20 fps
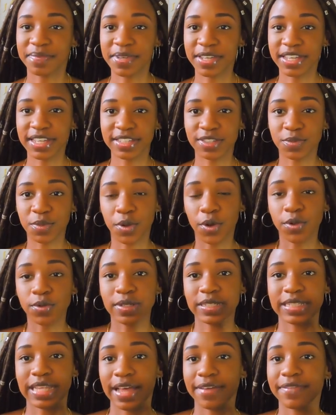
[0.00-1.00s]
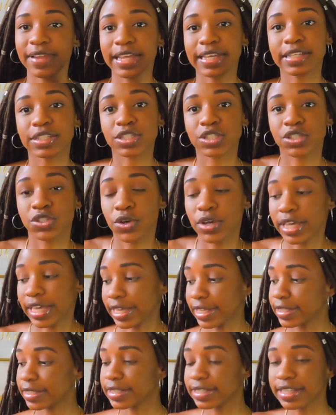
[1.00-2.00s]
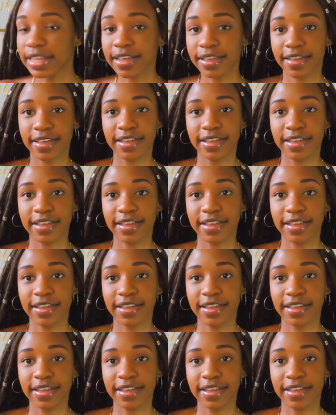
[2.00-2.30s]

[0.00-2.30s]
because we always have like sockets